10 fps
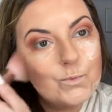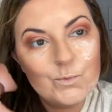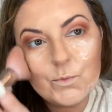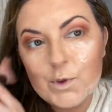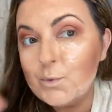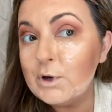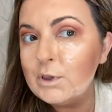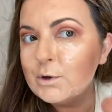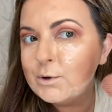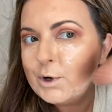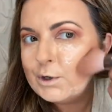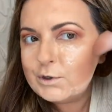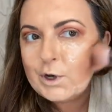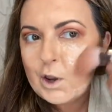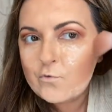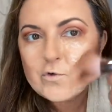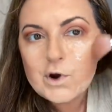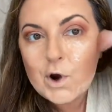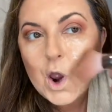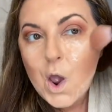It went a little dark today over
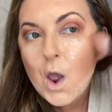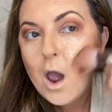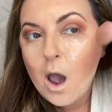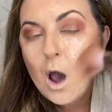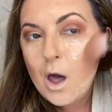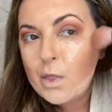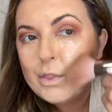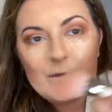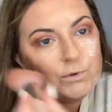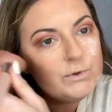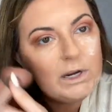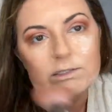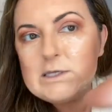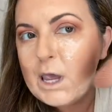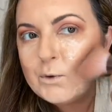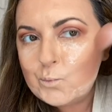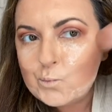here on this right side.